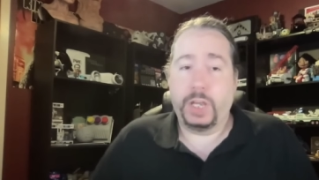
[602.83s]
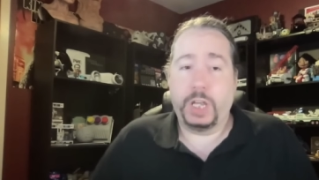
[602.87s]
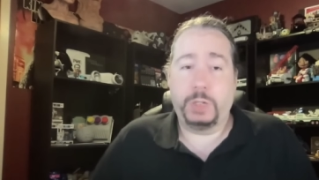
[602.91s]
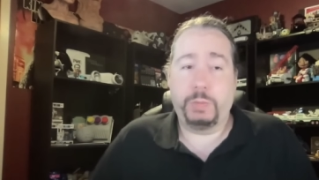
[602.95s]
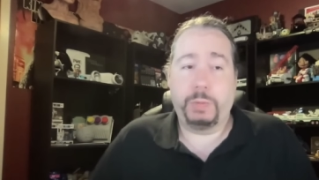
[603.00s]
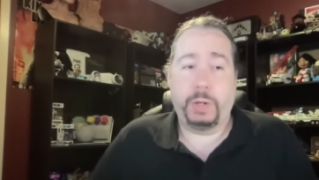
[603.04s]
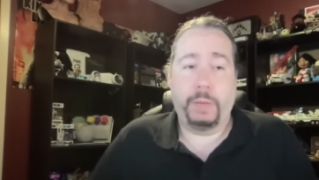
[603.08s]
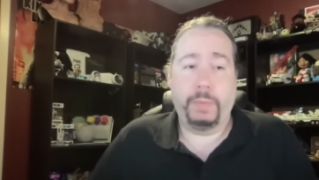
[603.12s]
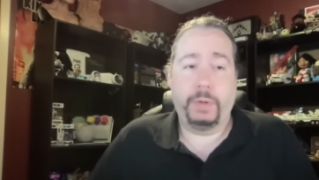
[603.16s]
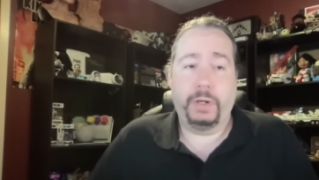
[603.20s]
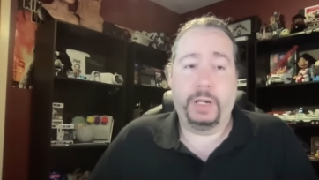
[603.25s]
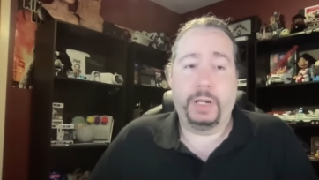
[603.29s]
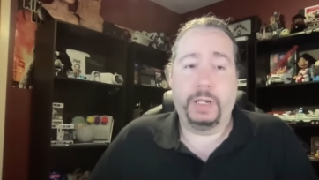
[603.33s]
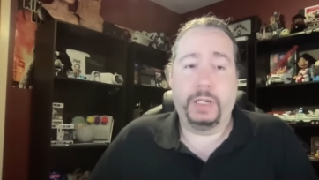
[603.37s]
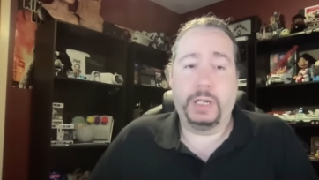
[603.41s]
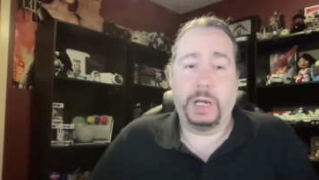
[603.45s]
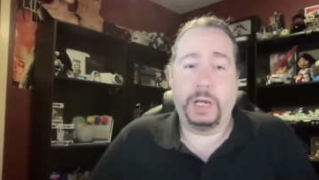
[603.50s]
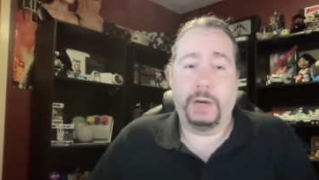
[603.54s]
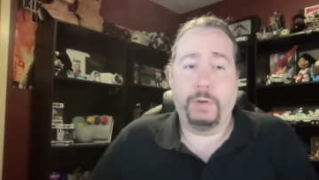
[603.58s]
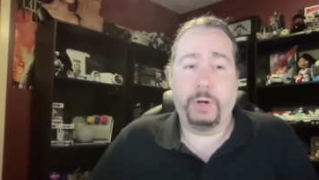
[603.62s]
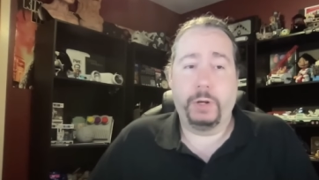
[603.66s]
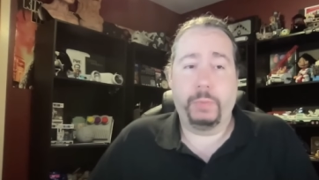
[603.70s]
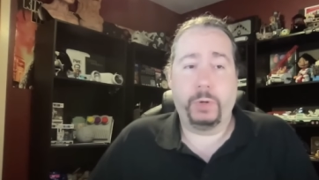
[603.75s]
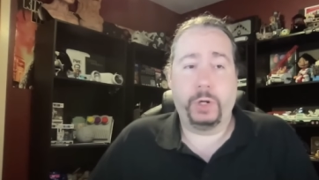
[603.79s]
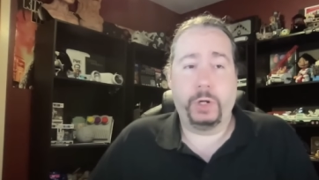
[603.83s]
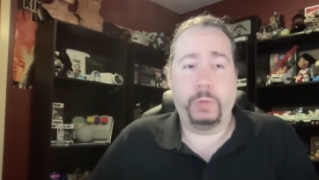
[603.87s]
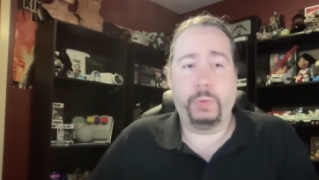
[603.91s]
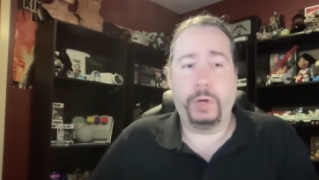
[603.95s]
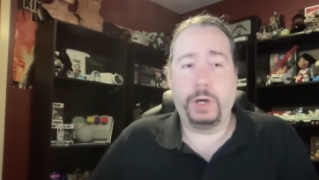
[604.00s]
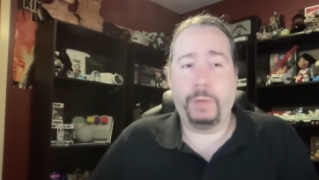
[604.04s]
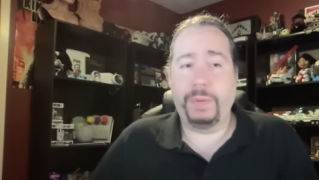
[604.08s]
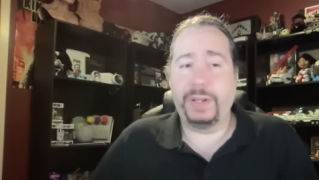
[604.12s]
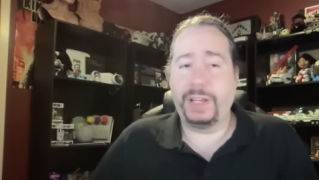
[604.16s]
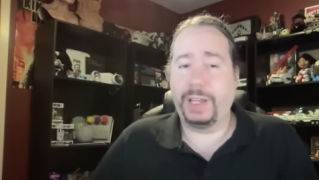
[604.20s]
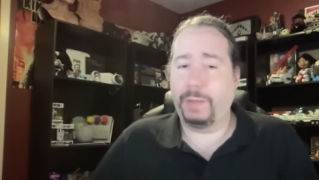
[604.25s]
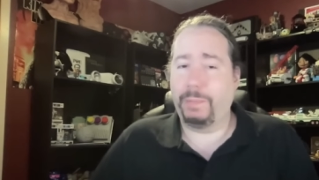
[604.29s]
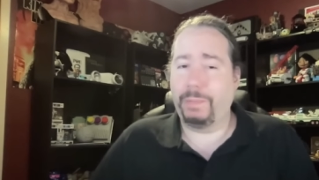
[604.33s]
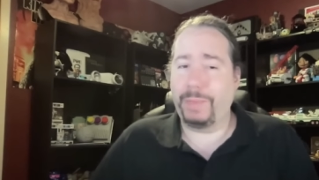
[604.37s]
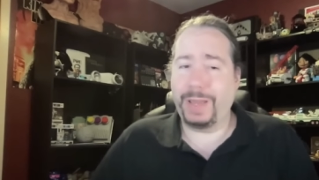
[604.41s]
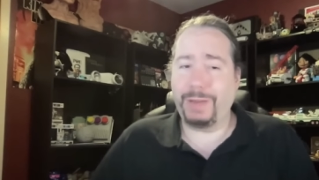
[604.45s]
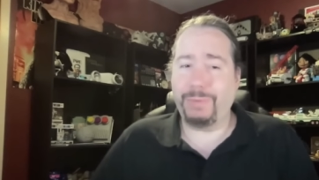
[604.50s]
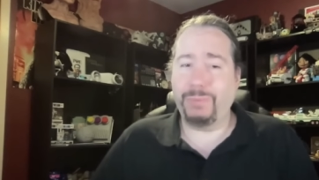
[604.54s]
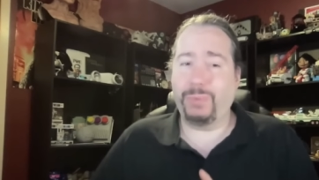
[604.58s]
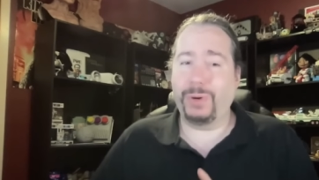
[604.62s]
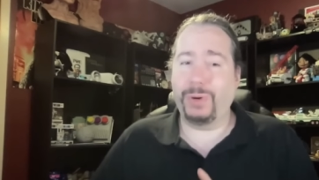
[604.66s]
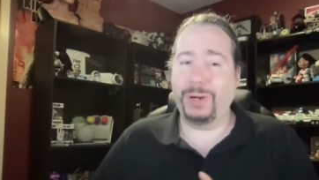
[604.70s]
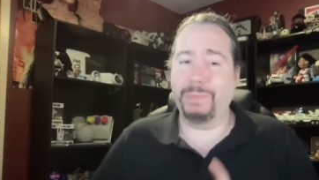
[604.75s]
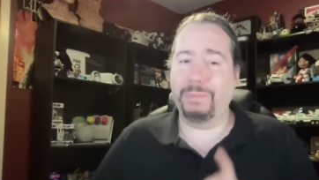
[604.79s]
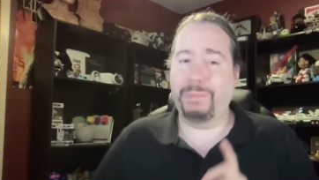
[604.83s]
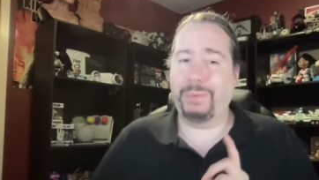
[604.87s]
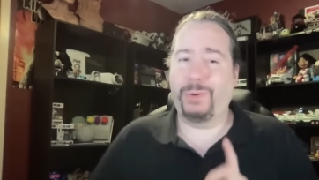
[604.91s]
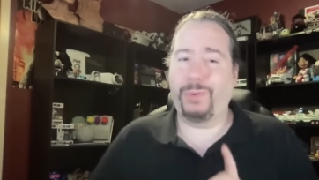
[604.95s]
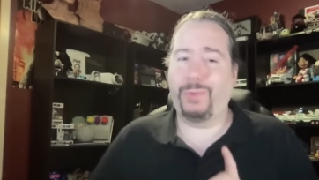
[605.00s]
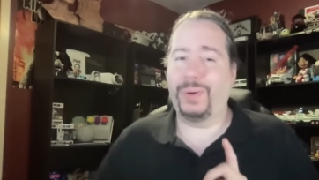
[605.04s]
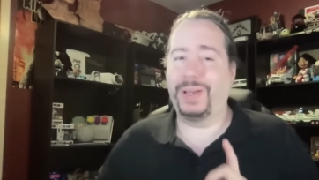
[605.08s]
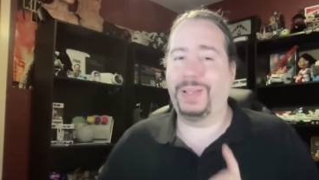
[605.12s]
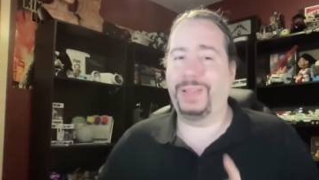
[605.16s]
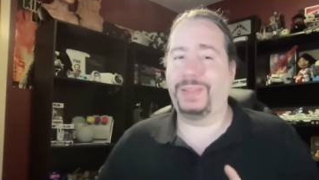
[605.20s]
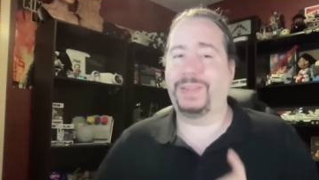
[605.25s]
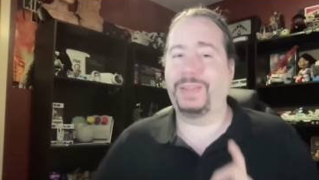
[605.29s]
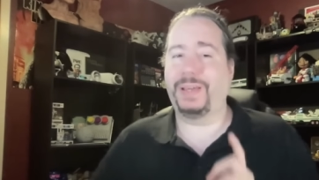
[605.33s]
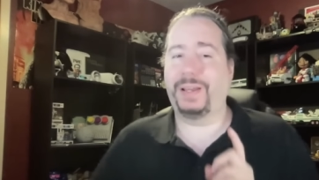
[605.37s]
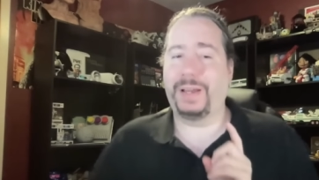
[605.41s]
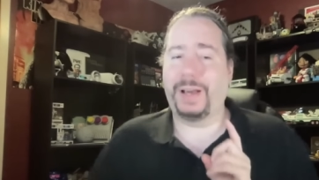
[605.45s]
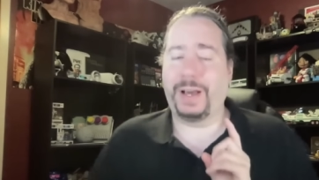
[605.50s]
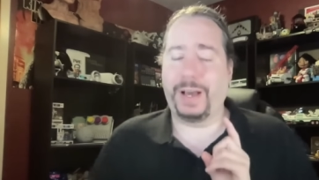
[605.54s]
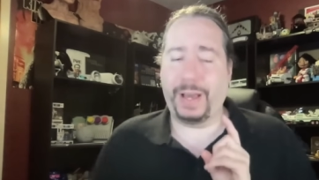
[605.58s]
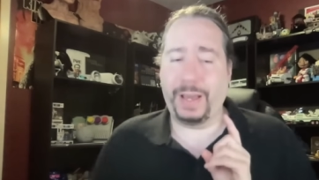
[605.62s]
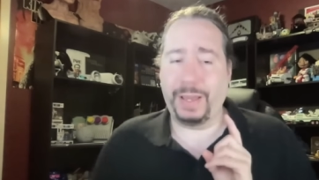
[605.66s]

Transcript: H Bomber guy covered it pretty well, but he had made one point that